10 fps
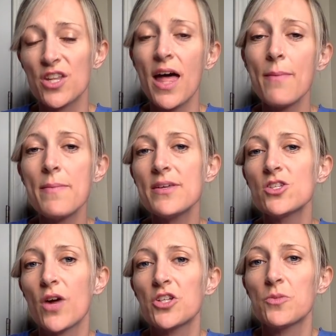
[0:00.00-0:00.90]
That made me
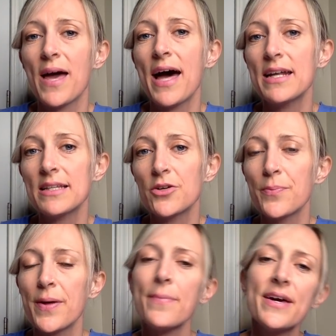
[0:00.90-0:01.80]
scratch my head a little
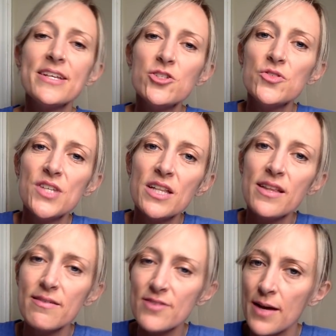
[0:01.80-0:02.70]
bit because you see a lot
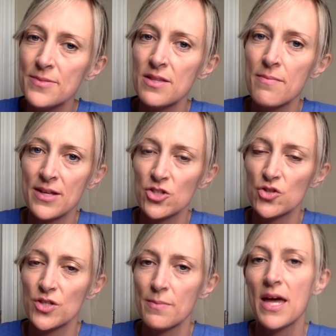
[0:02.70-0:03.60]
of times in the
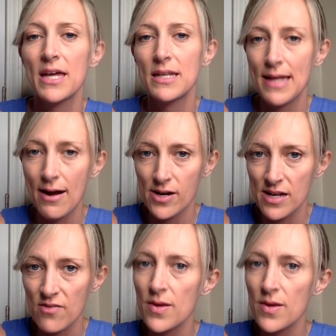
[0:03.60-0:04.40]
mainstream narrative,